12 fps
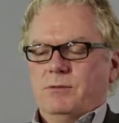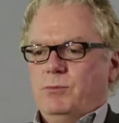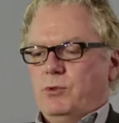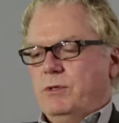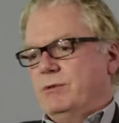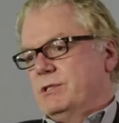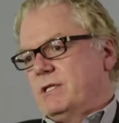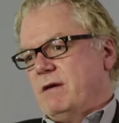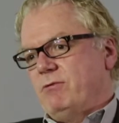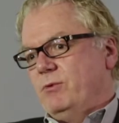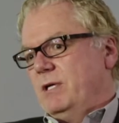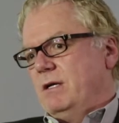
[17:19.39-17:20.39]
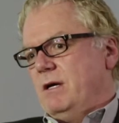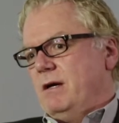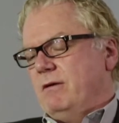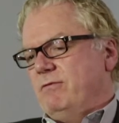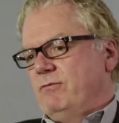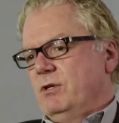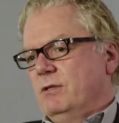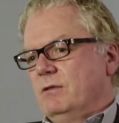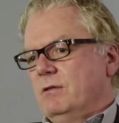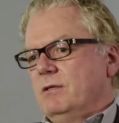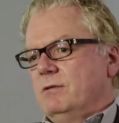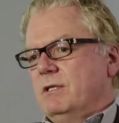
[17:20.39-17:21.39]
oh boy, we just have what we have,
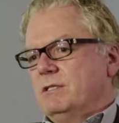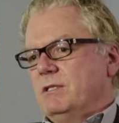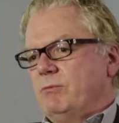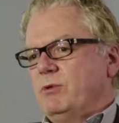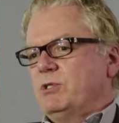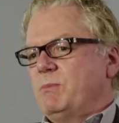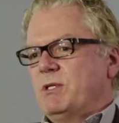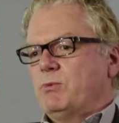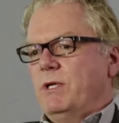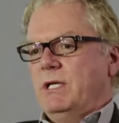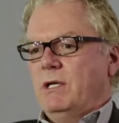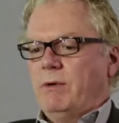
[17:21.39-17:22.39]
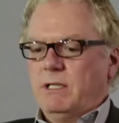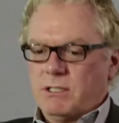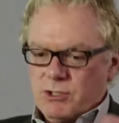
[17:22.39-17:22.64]
they said, what's the best way to iterate?